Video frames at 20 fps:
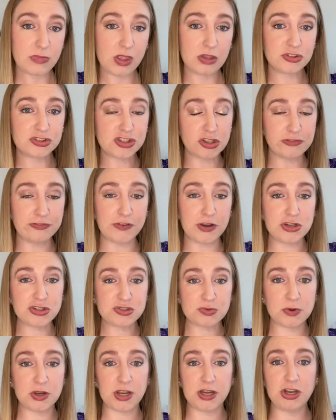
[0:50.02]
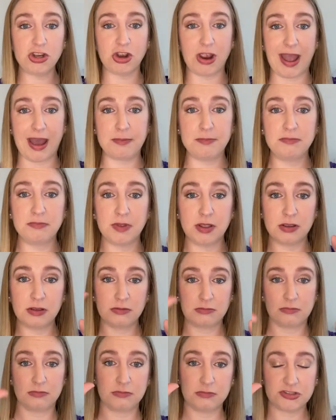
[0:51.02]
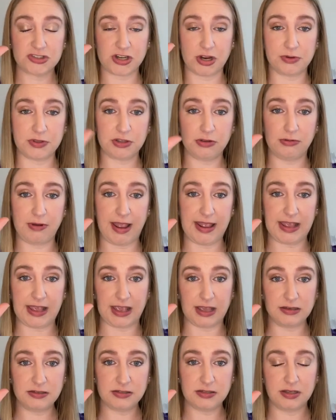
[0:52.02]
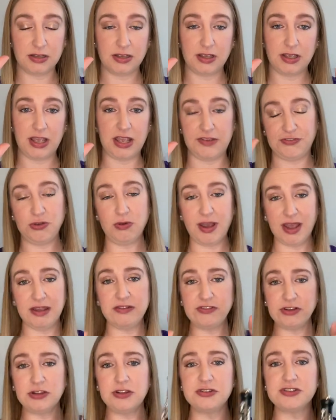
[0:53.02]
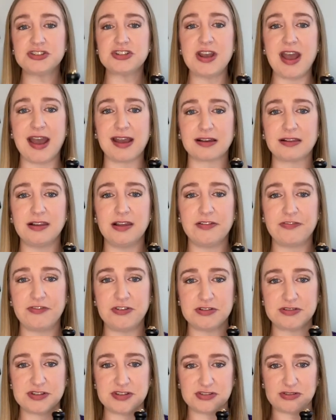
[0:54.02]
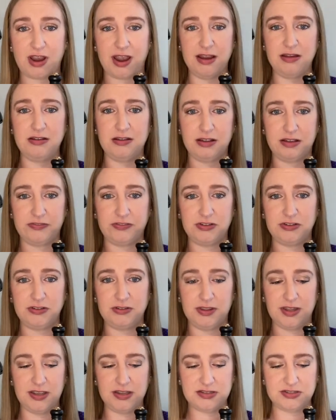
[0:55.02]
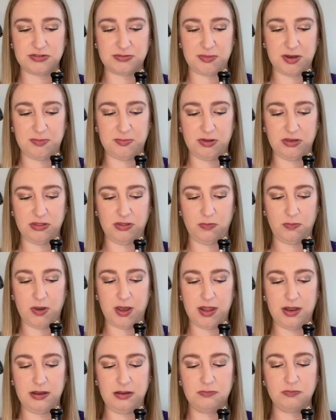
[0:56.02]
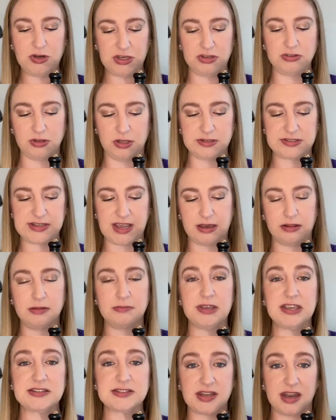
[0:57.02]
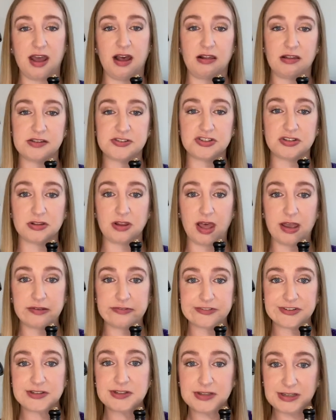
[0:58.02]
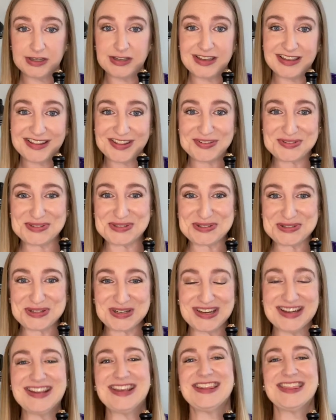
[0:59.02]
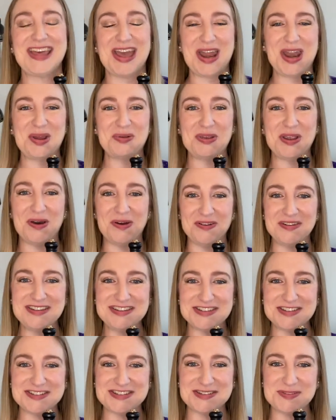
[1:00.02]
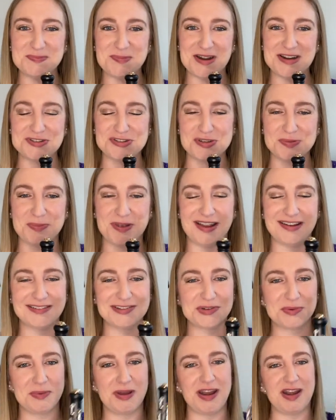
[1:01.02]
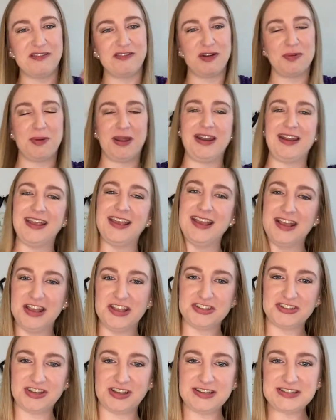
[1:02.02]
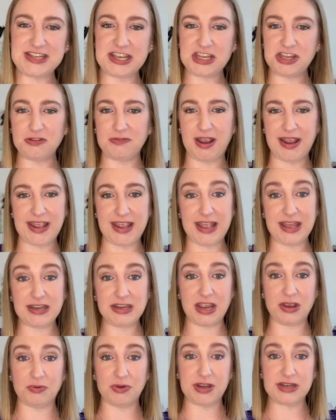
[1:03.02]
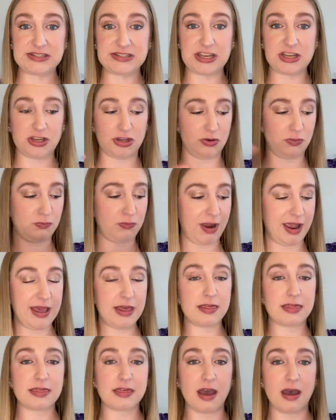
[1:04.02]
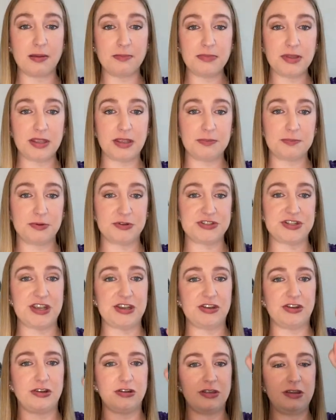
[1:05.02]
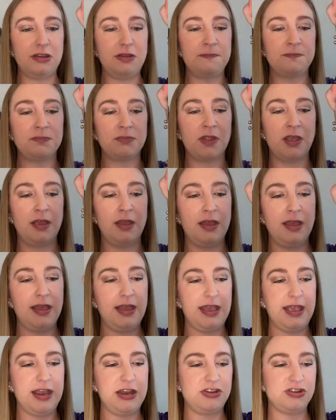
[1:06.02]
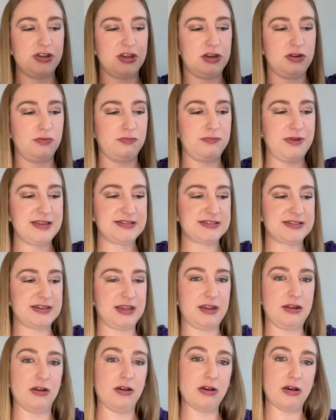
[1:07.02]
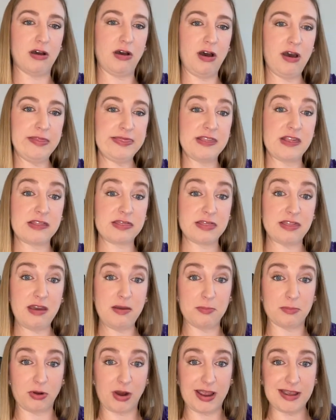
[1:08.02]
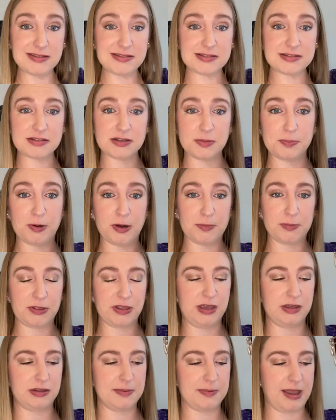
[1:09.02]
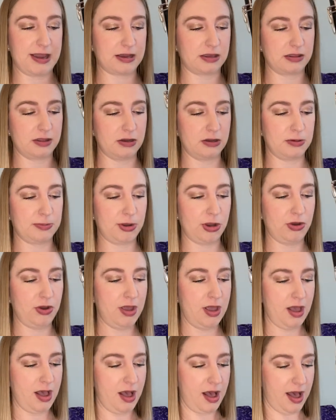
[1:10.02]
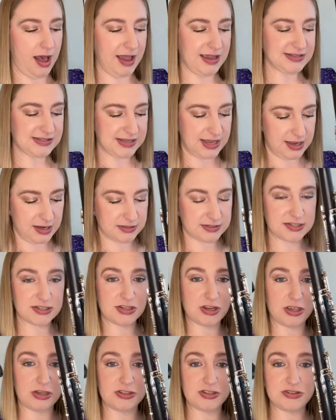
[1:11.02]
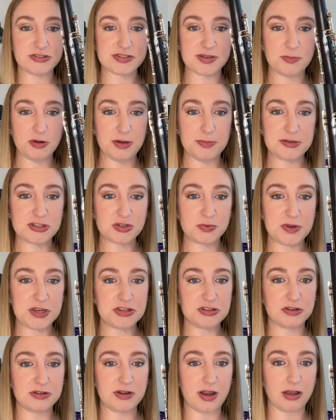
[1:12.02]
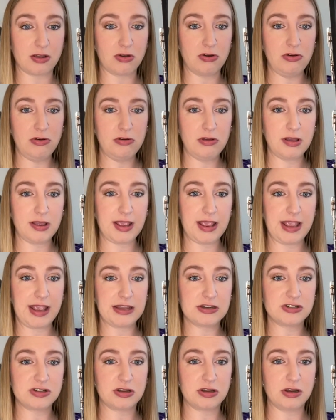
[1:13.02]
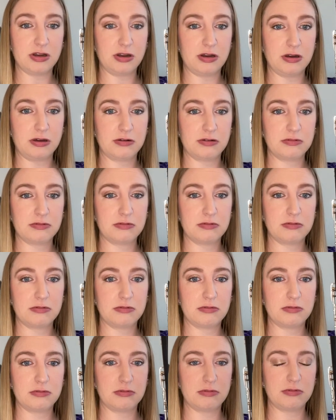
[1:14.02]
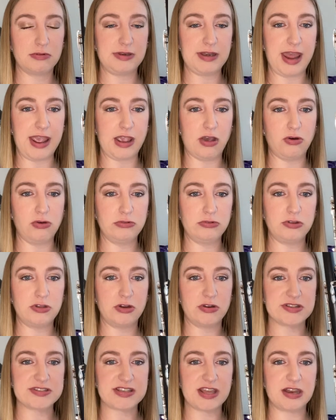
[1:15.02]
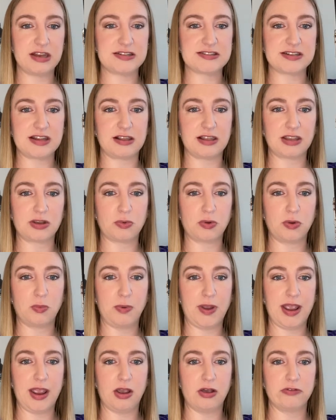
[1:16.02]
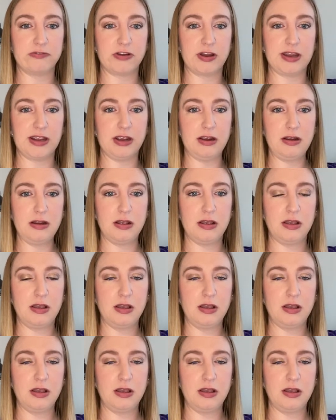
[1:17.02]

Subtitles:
So first, we're going to start with your right hand. If you ever lose track, left versus right, if you do this, remember the one when you look down that makes an L is your left. It was a trick that we always used in marching band to remind everybody. So you're going to take your right hand, and we're take your right thumb in particular, and you're going to rest it on the thumb rest appropriately on the back of the oboe. I say to do somewhere between your knuckle and your nail. Notice that it's not like we're way over here.